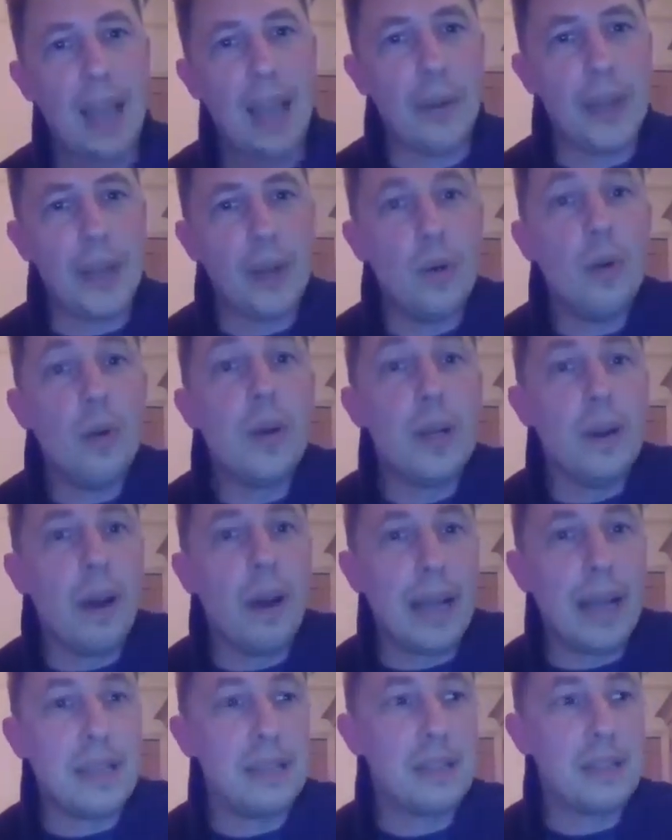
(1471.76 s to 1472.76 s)

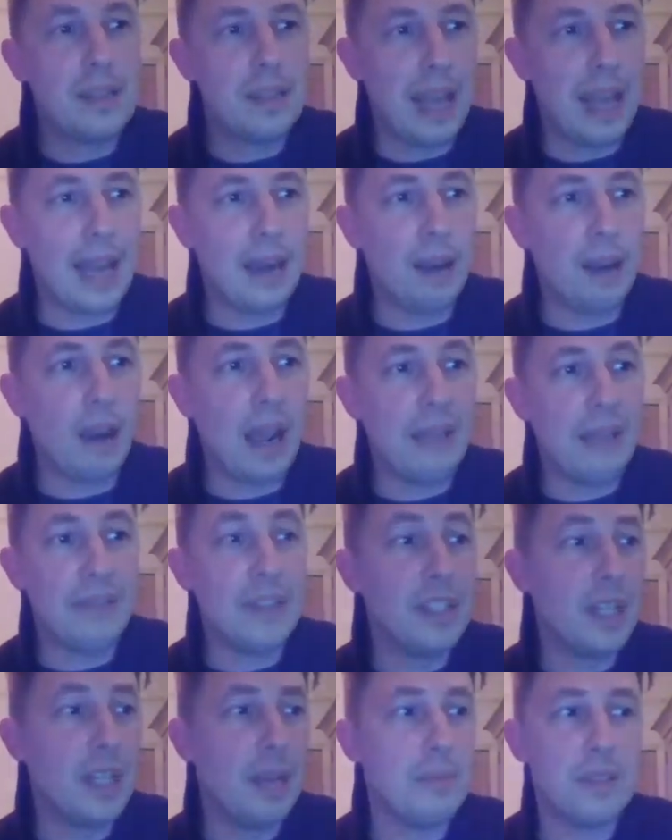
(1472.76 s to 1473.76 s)
organized our life
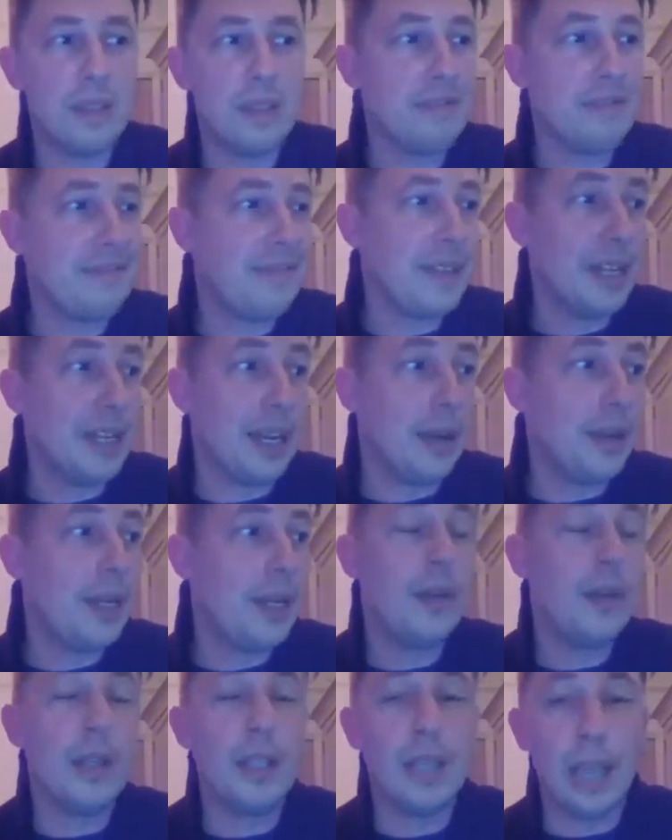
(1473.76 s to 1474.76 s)
in terms of, you
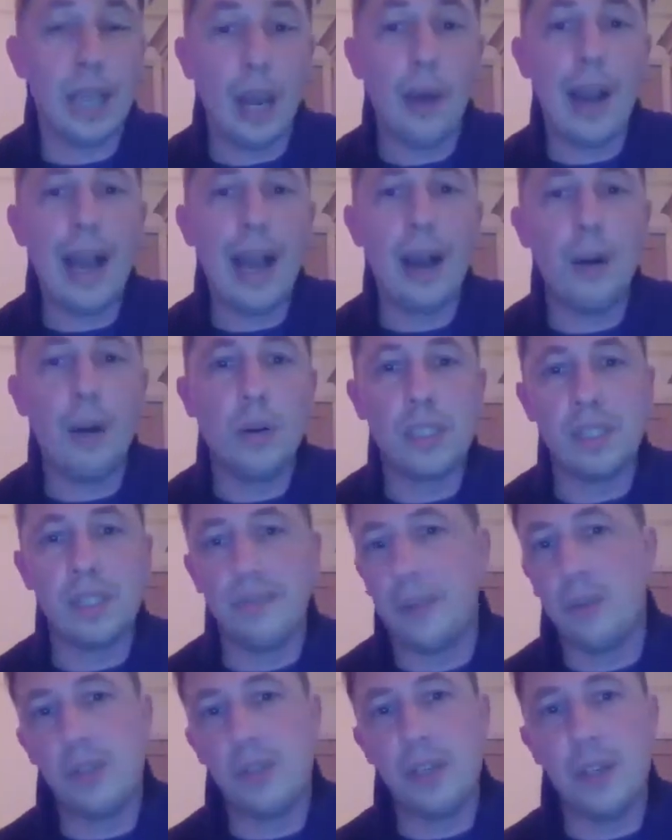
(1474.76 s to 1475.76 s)
couldn't go out
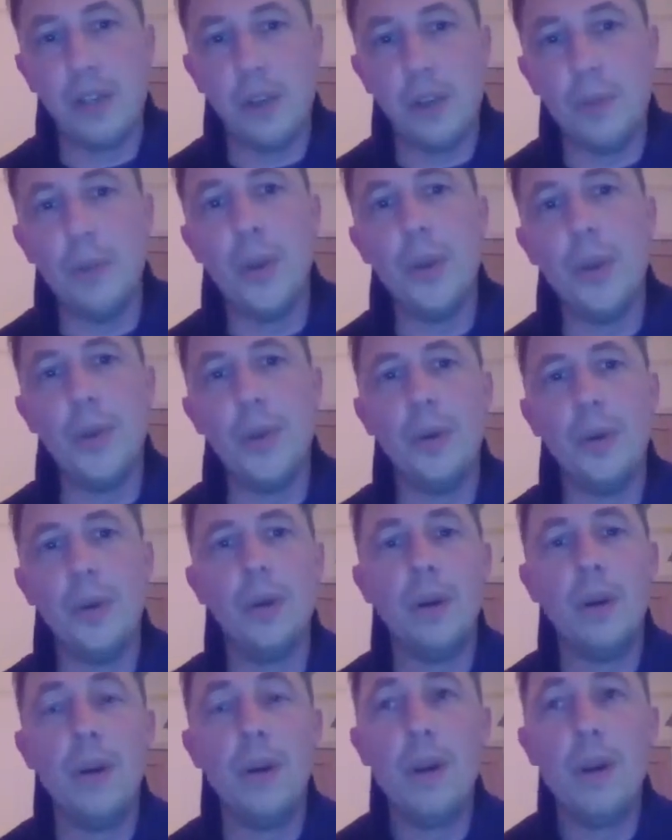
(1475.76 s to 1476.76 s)
if it was a new moon
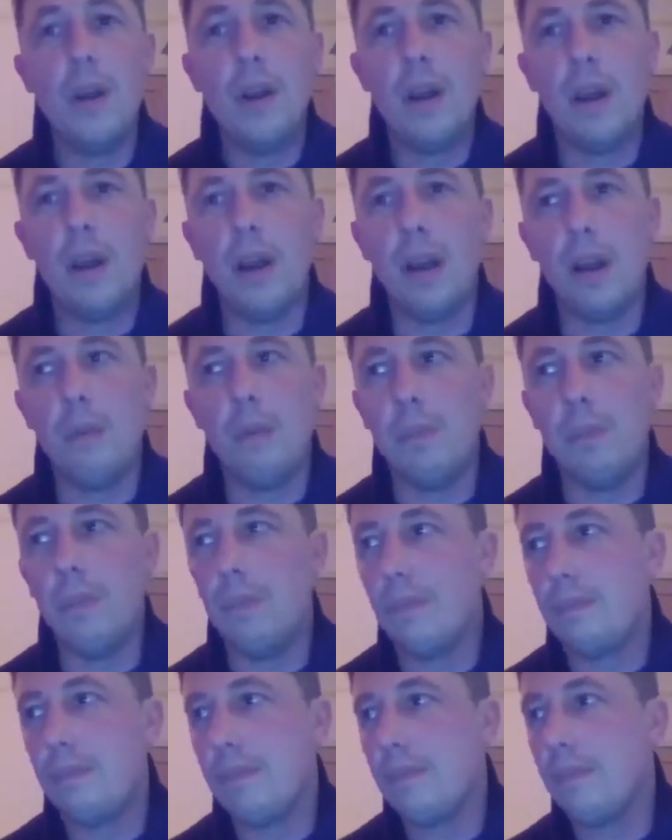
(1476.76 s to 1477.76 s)
or,
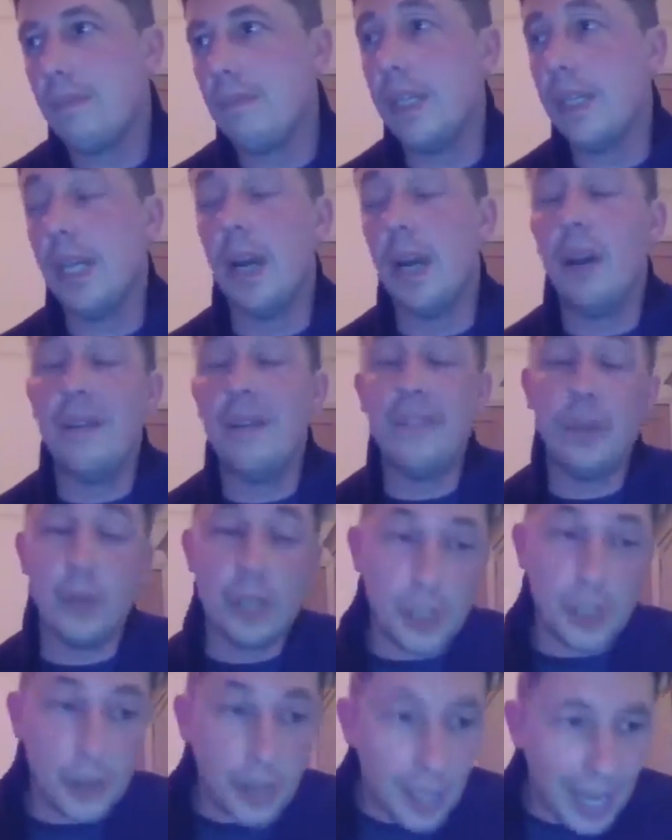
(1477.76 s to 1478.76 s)
if it
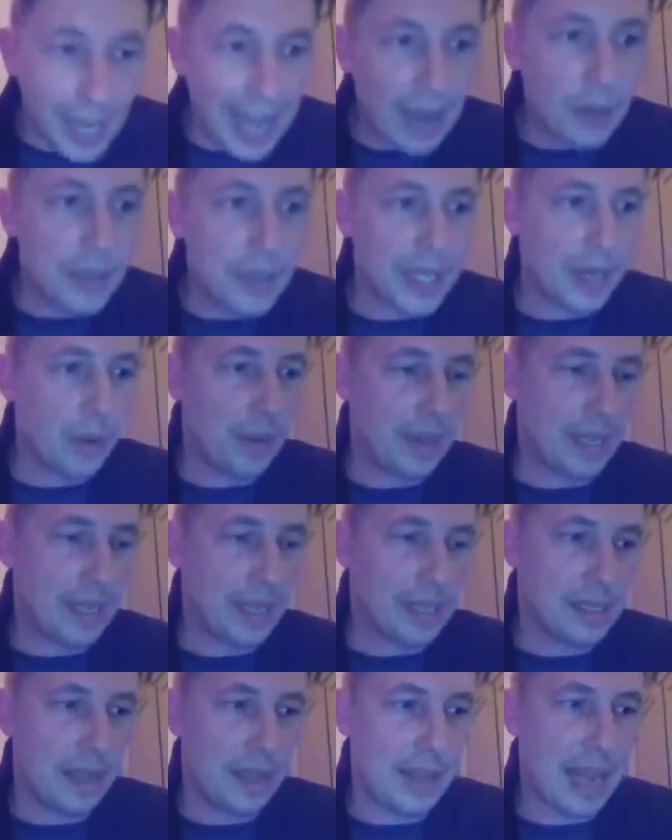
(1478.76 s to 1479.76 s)
was too cloudy or
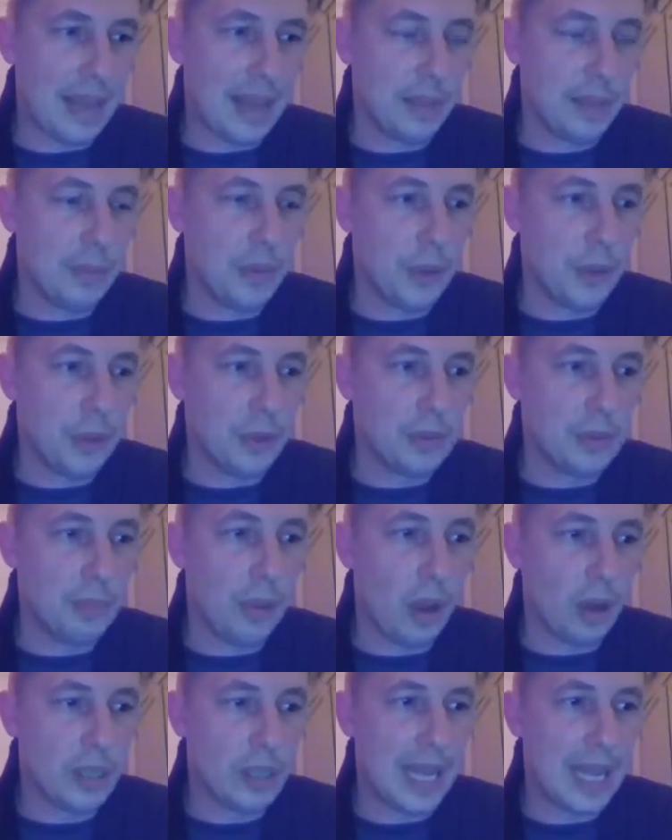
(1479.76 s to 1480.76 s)
things like that and the moon was
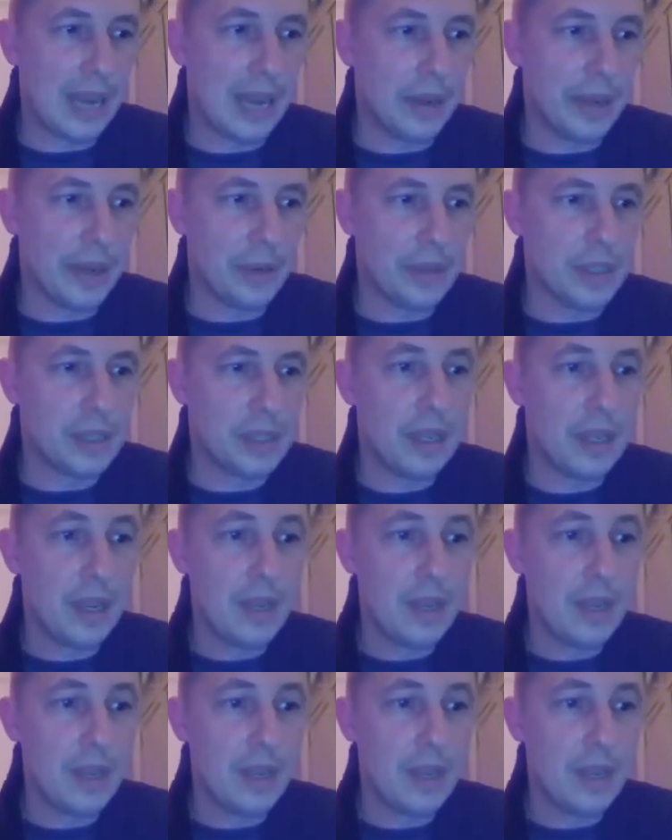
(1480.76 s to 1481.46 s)
blocked out. It was